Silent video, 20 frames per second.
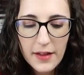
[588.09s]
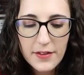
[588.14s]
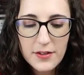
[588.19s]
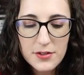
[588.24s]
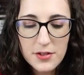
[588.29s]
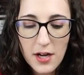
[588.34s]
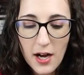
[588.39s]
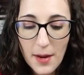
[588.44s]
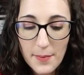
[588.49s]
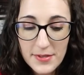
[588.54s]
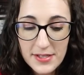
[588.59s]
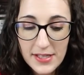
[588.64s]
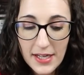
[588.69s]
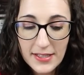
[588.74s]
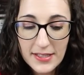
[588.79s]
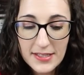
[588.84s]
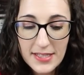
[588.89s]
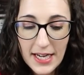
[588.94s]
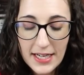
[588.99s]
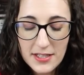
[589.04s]
There's a
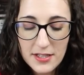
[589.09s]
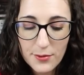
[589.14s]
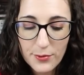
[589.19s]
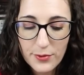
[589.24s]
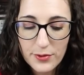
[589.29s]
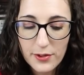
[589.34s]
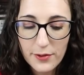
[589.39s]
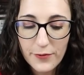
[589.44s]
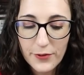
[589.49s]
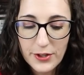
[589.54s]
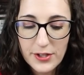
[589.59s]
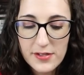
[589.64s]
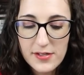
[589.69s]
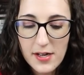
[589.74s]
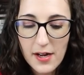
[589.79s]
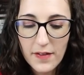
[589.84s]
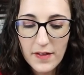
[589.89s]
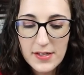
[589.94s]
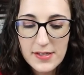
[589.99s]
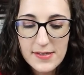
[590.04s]
homicide detective who's the
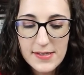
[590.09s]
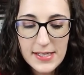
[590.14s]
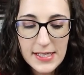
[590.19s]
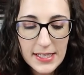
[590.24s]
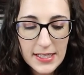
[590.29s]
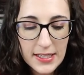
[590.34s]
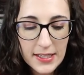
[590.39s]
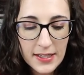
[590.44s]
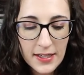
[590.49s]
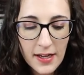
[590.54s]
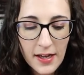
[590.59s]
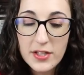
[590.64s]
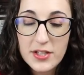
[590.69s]
first on the scene.